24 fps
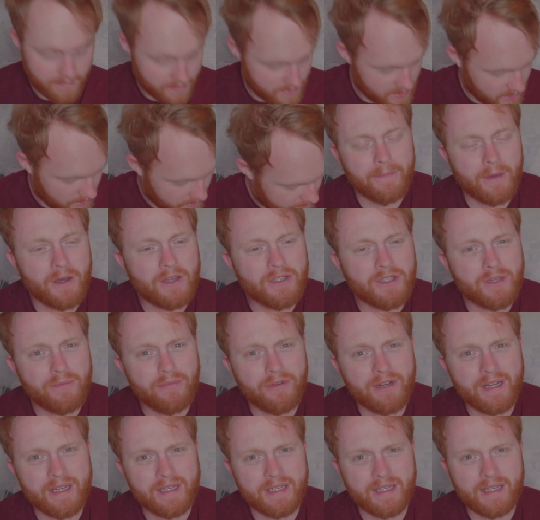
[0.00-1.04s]
So I'm also
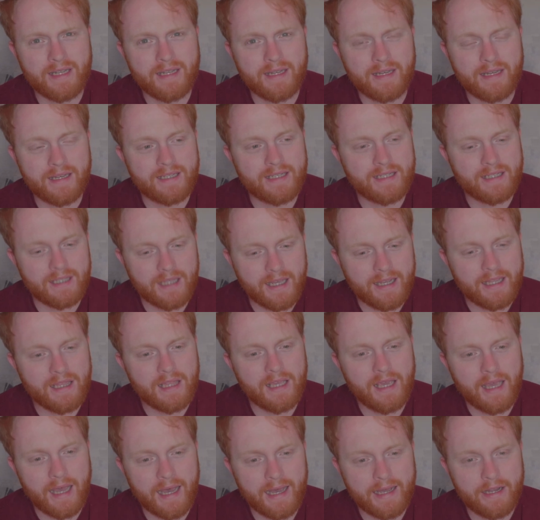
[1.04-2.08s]
predicting a
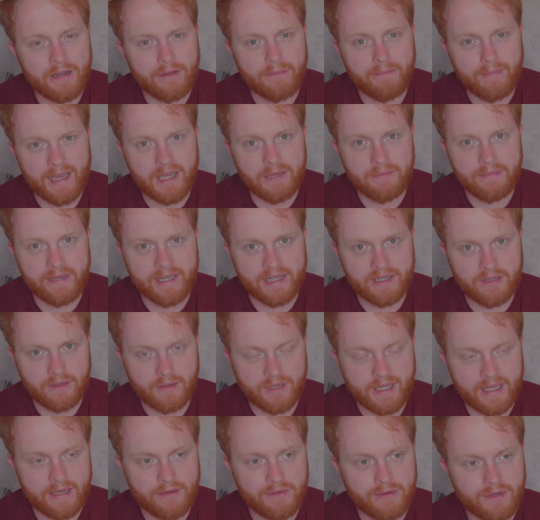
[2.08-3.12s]
slightly higher megapixel
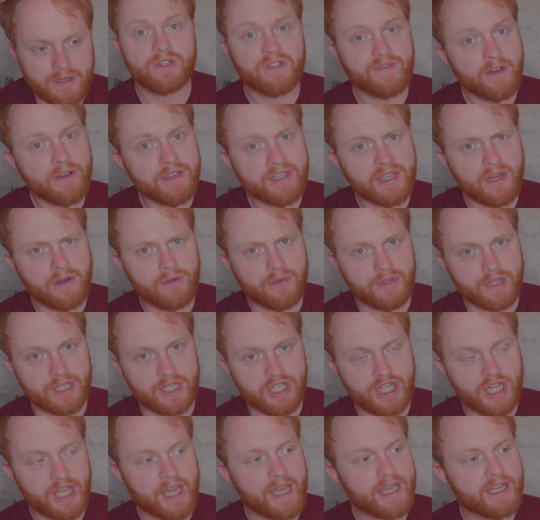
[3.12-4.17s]
count. So as far as I know, the
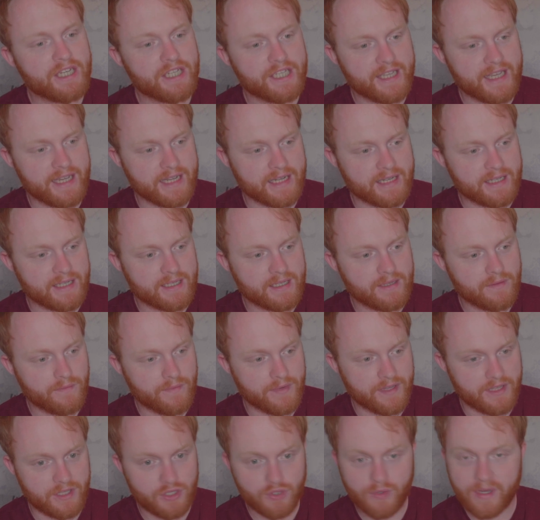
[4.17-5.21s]
GH6
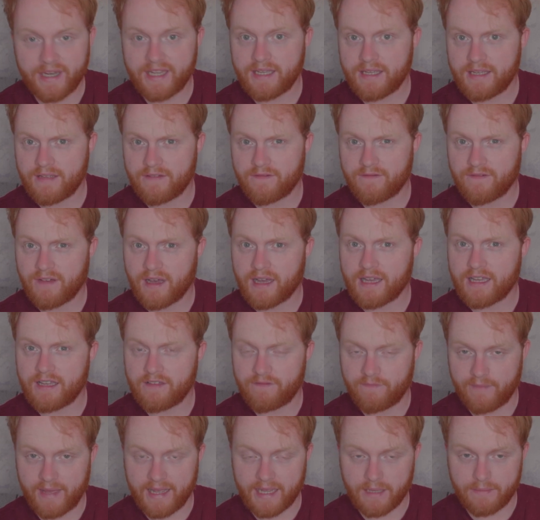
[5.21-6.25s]
with 25
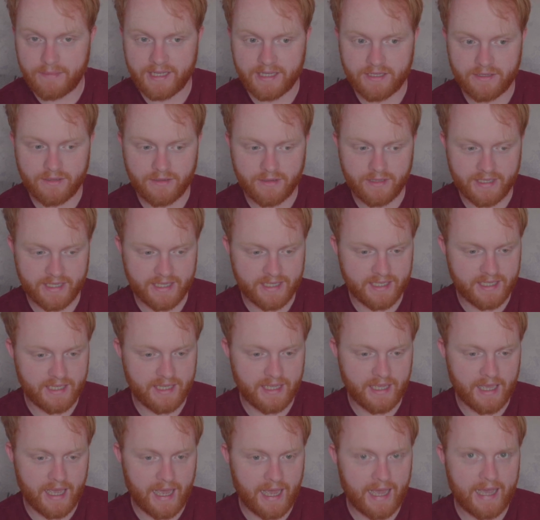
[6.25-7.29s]
megapixels is
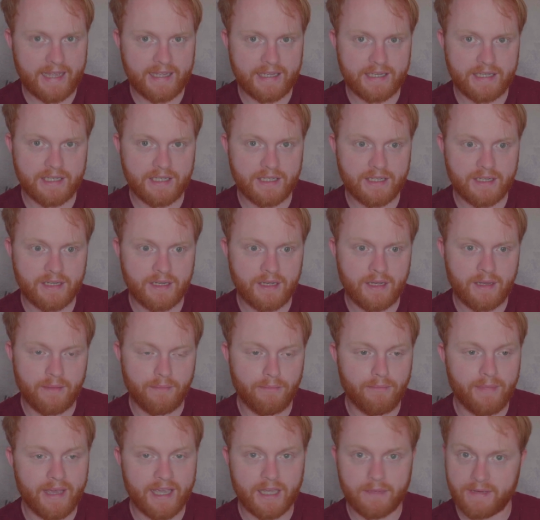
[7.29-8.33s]
the highest
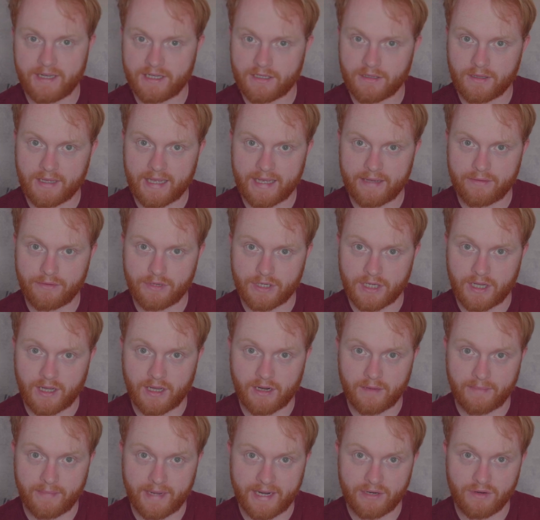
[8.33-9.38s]
megapixel count
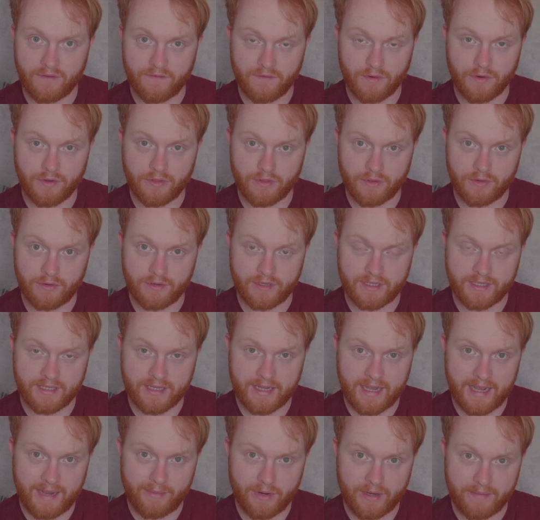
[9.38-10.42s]
on a Micro Four Thirds
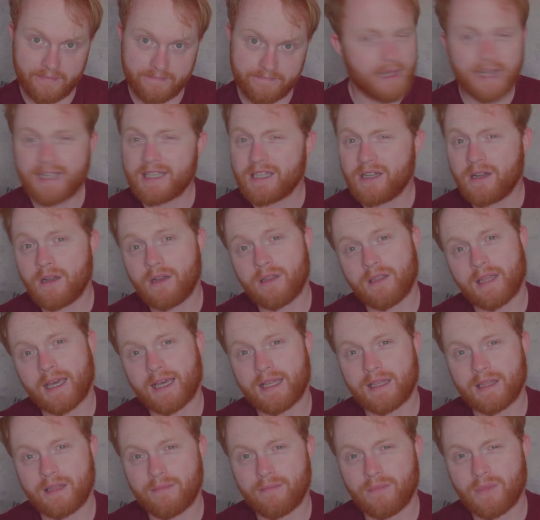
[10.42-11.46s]
camera. That's not
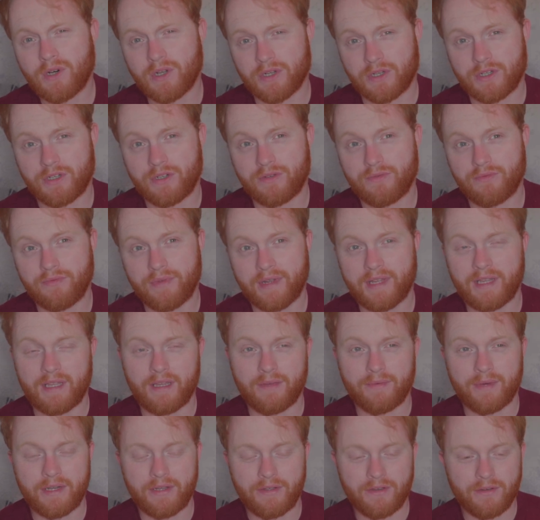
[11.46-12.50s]
that much
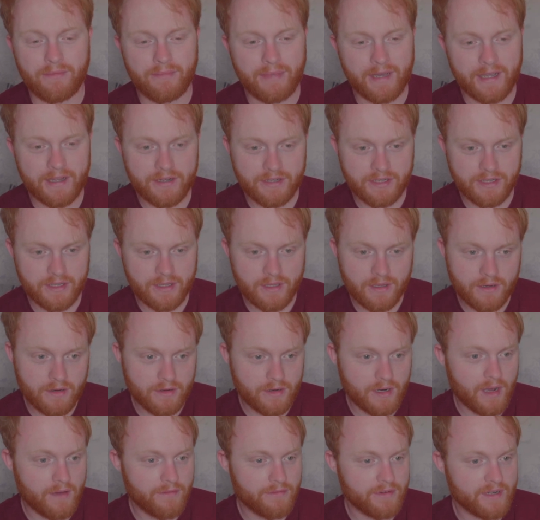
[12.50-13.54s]
really when you compare to the
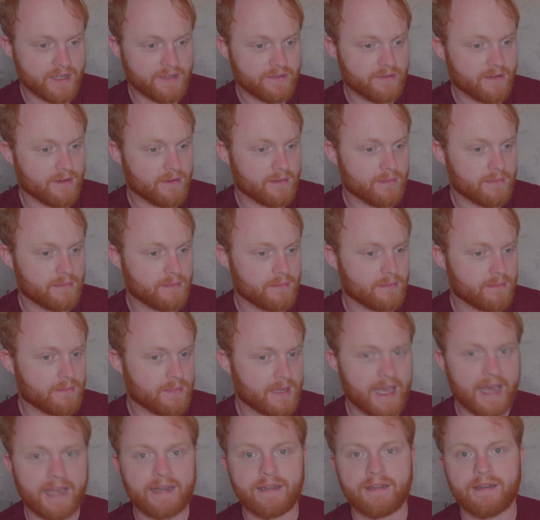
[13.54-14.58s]
current offerings from
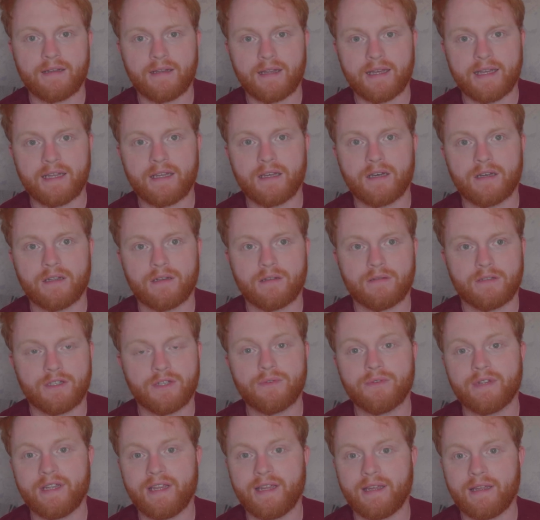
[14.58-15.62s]
Canon, Nikon,
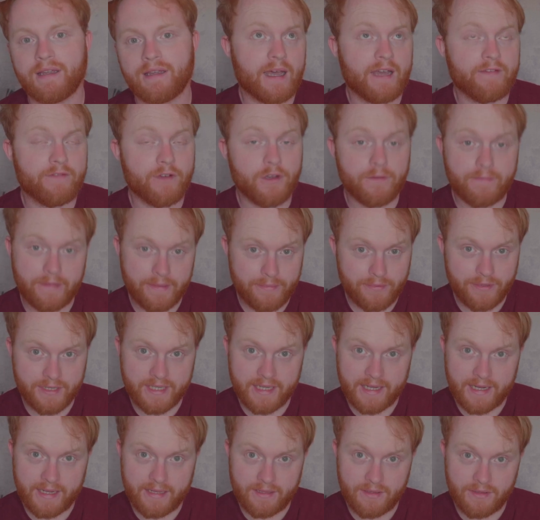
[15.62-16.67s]
Sony. I've heard people
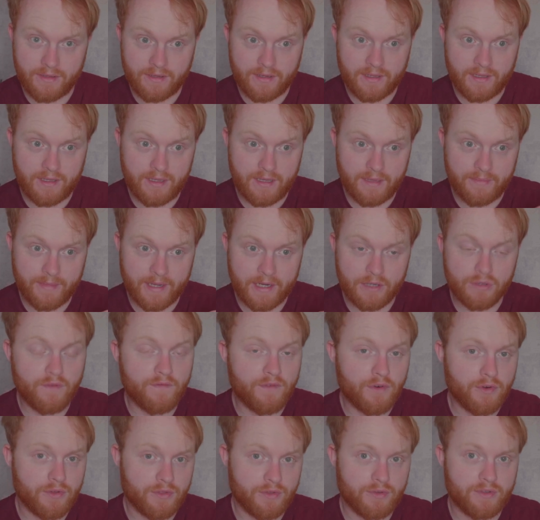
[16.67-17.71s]
say that the Micro
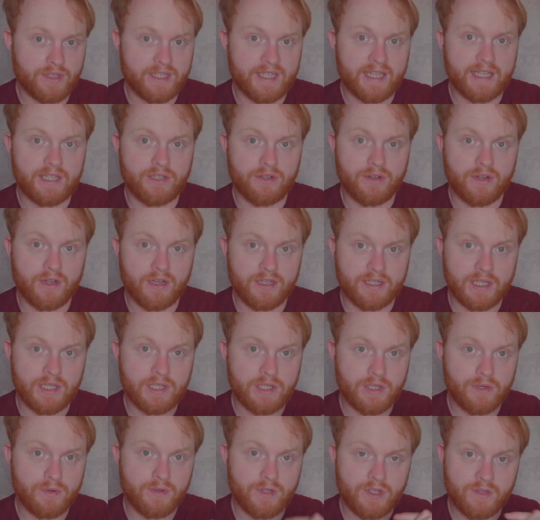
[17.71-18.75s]
Four Thirds sensor, because it's
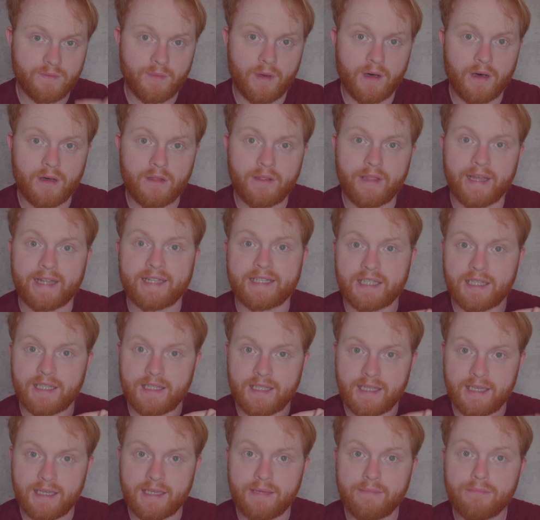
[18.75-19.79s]
so small, that's
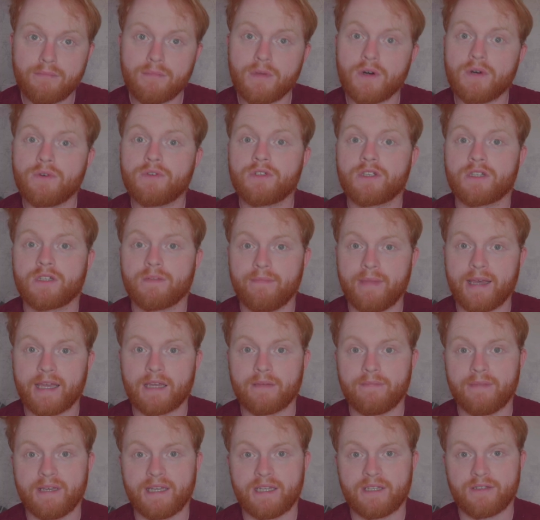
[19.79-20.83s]
the most
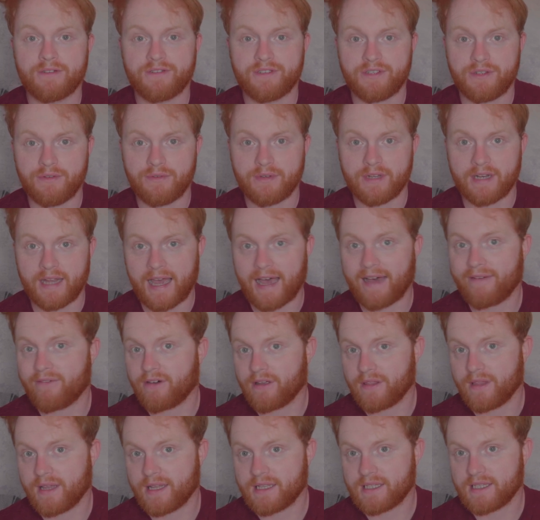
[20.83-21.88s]
megapixels you can have
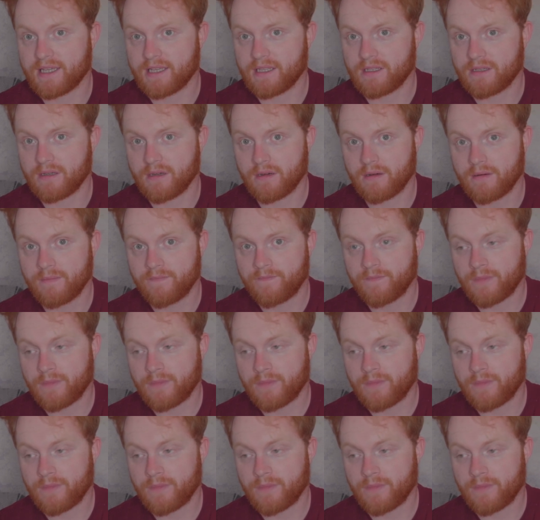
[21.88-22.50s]
on that sensor.